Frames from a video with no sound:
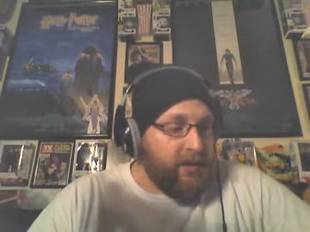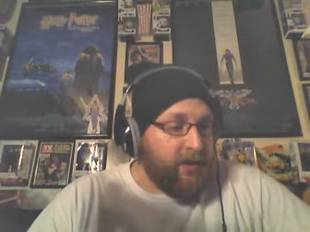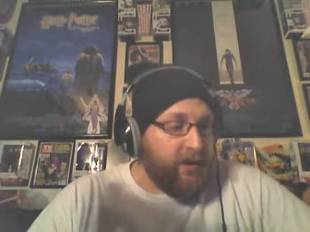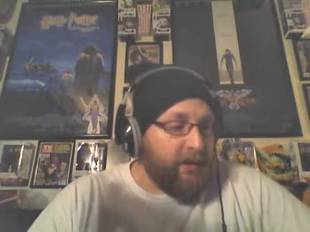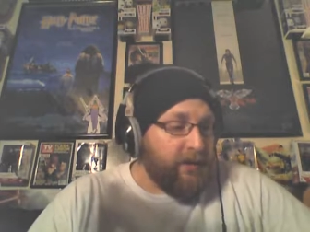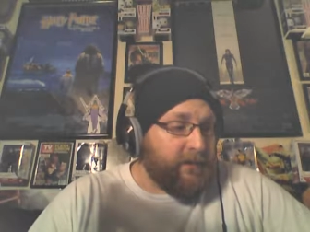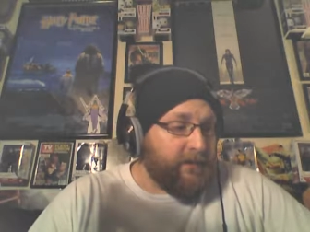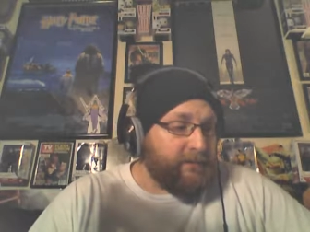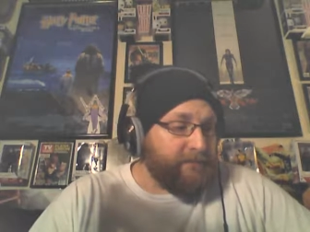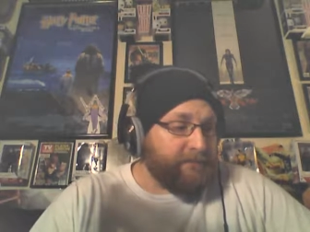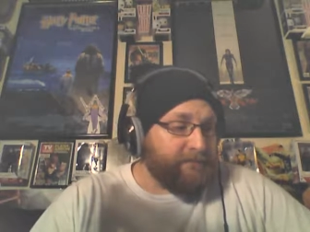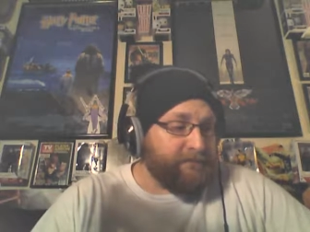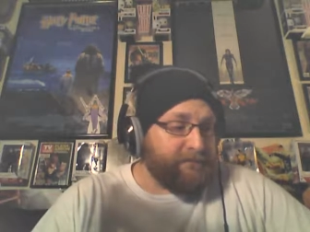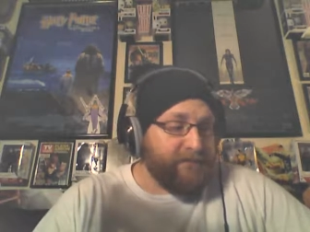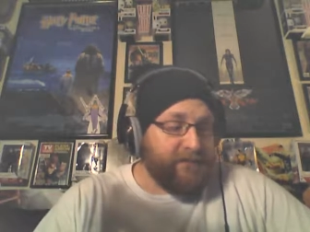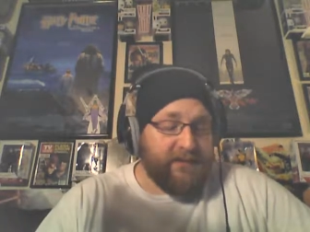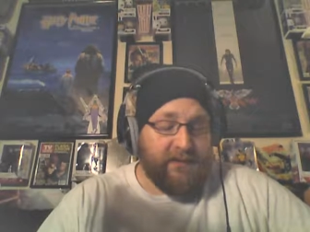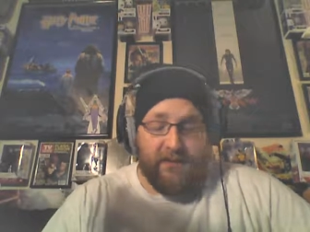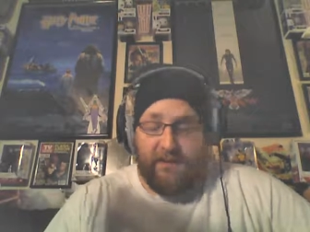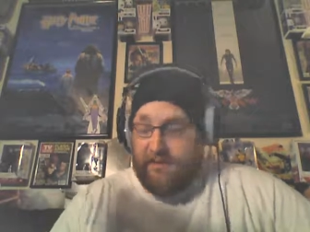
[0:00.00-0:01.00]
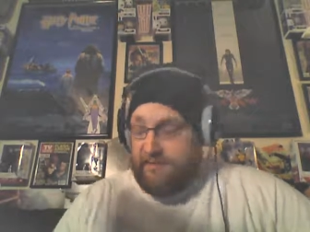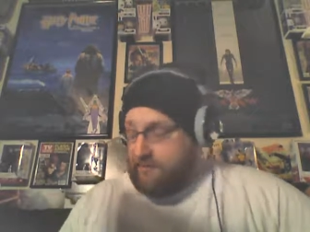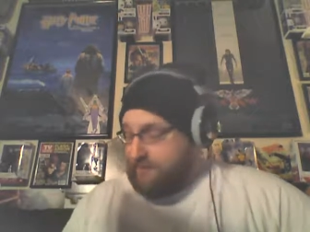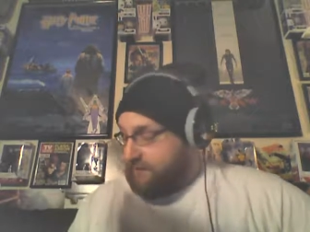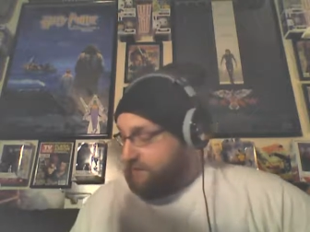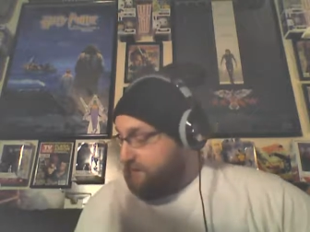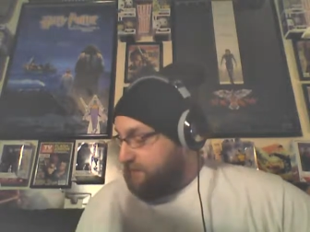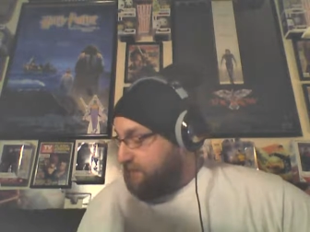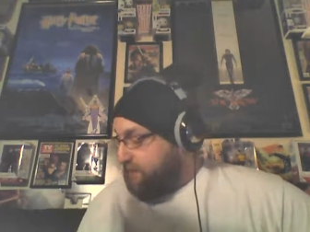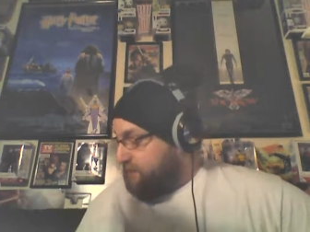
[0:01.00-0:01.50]
Um,
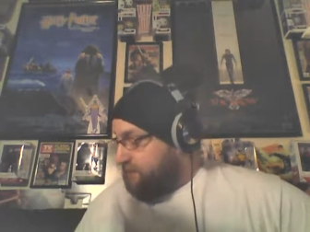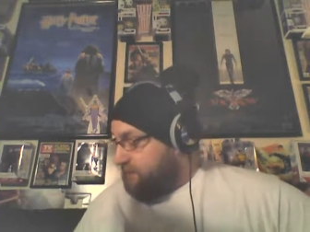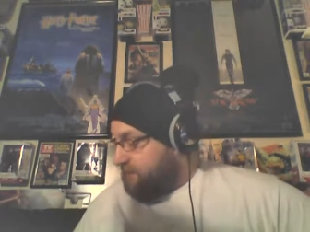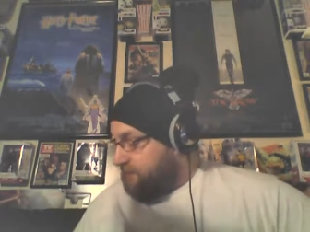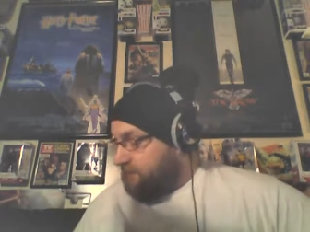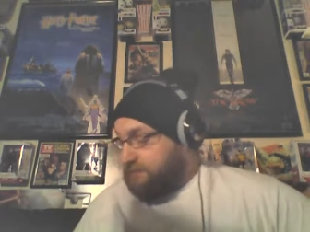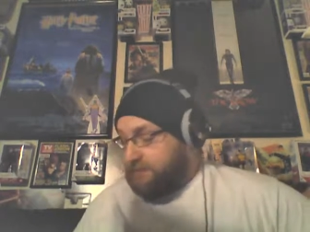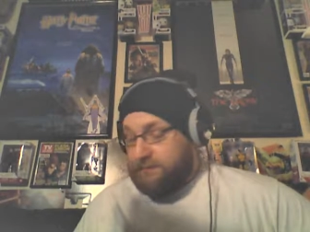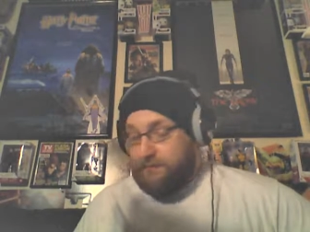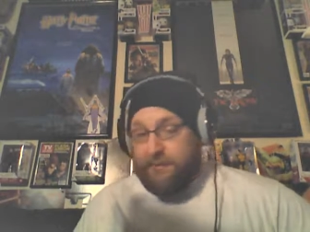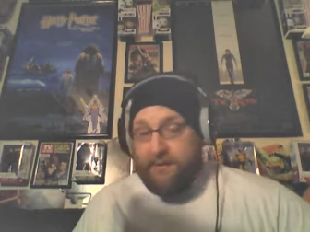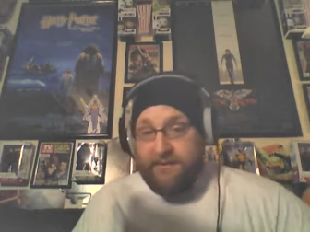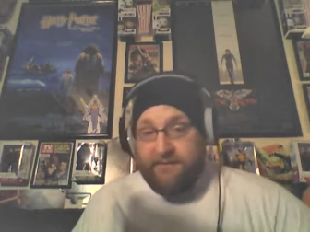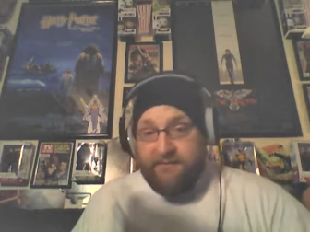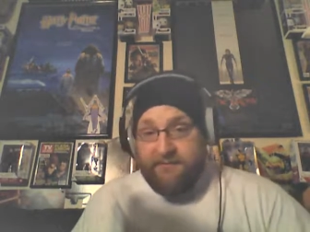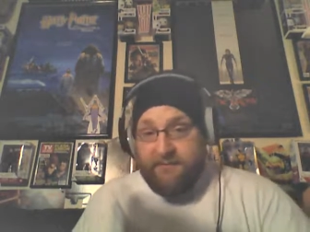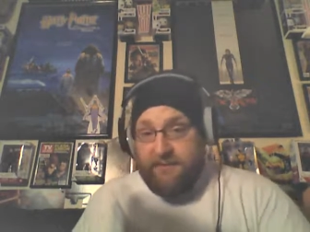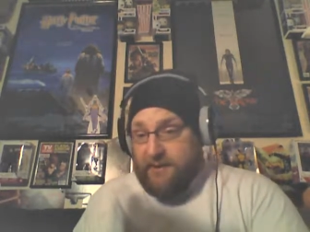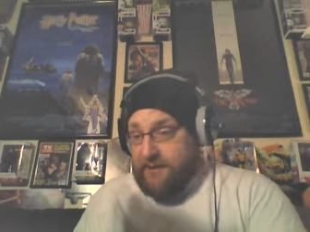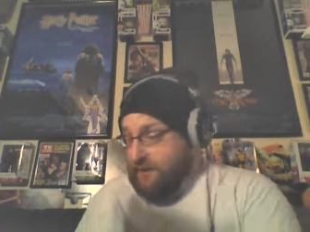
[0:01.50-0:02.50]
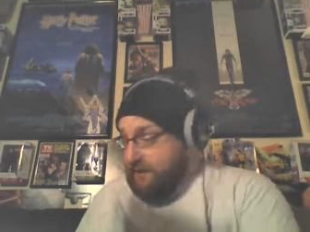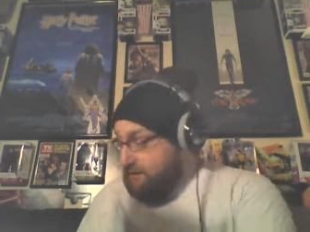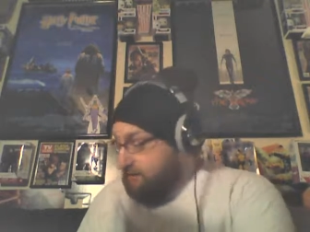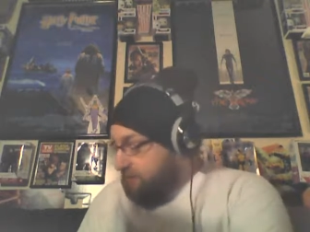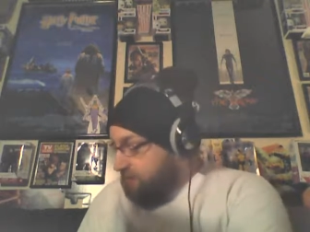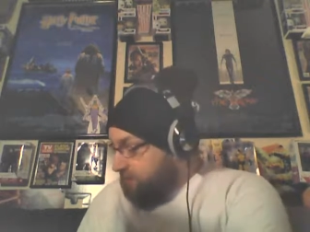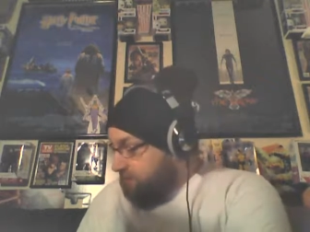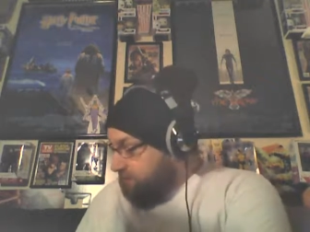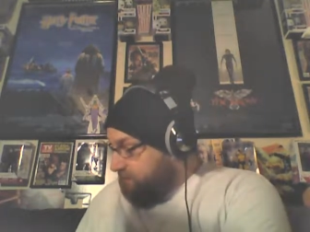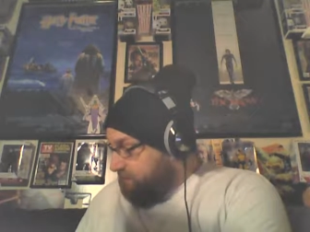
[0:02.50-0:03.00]
and ready for the hate
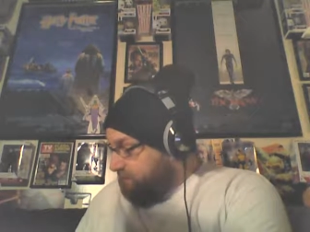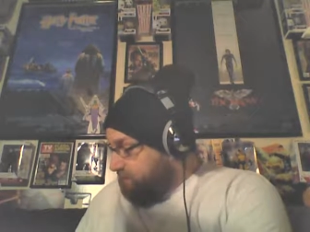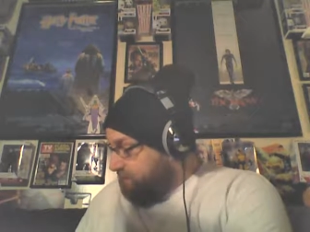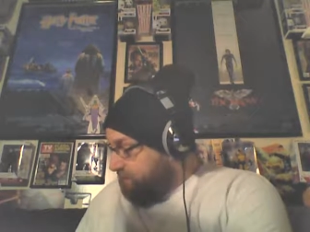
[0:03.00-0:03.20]
mail,